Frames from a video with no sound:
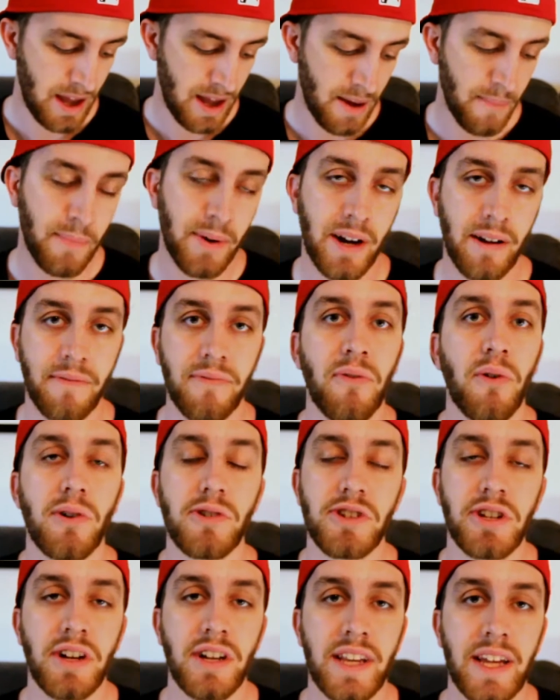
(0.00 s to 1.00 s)
But
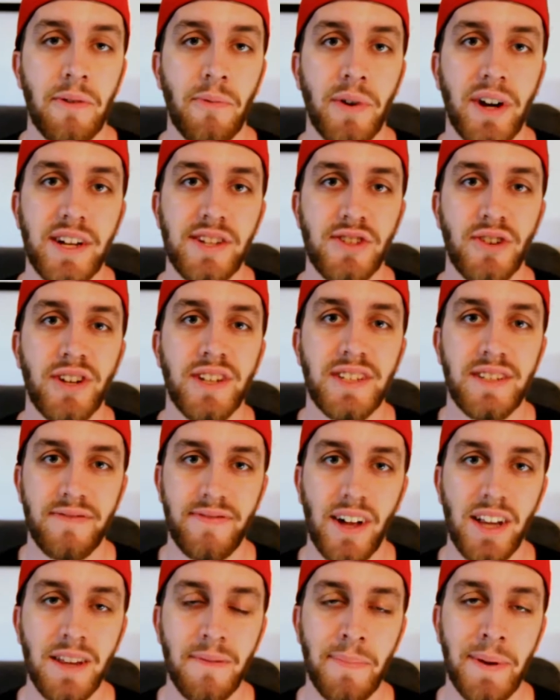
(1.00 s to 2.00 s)
unfortunately, when I started
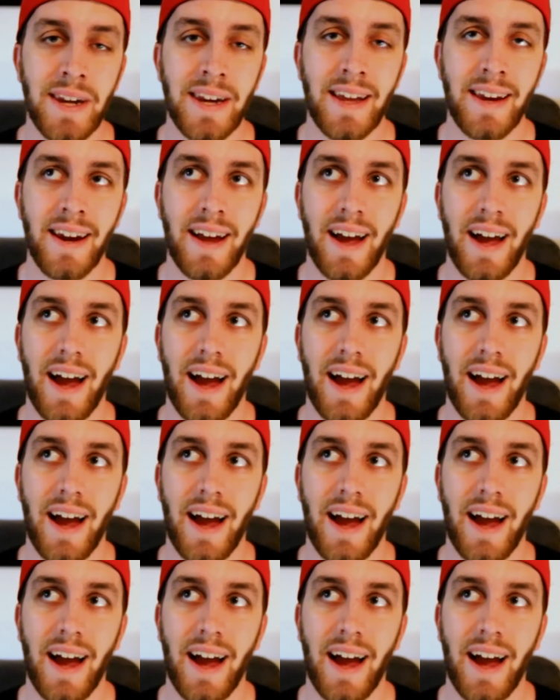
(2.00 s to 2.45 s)
developing it,